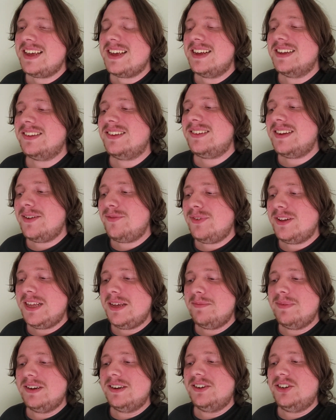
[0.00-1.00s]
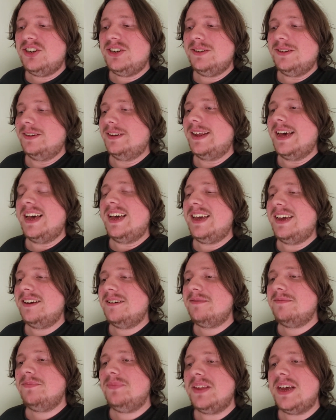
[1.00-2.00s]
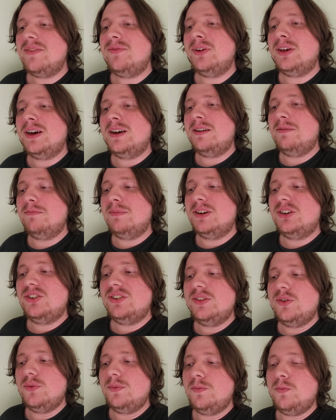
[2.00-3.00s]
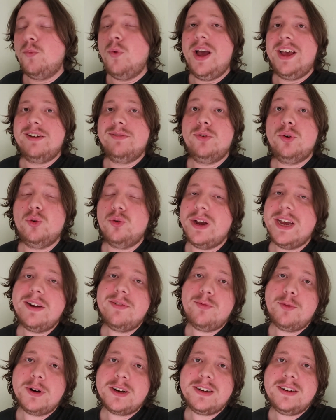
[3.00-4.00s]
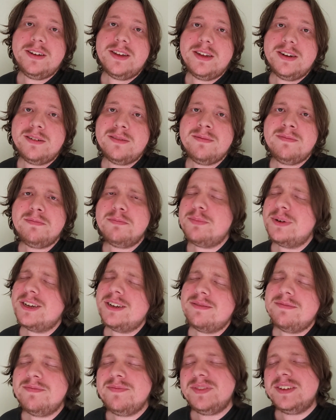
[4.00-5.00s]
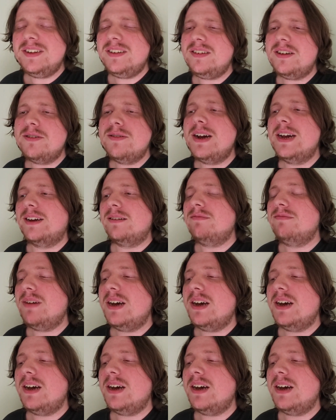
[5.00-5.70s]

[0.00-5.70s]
It's definitely been a chill day. I haven't gotten much in the way of creative work done, but it's alright.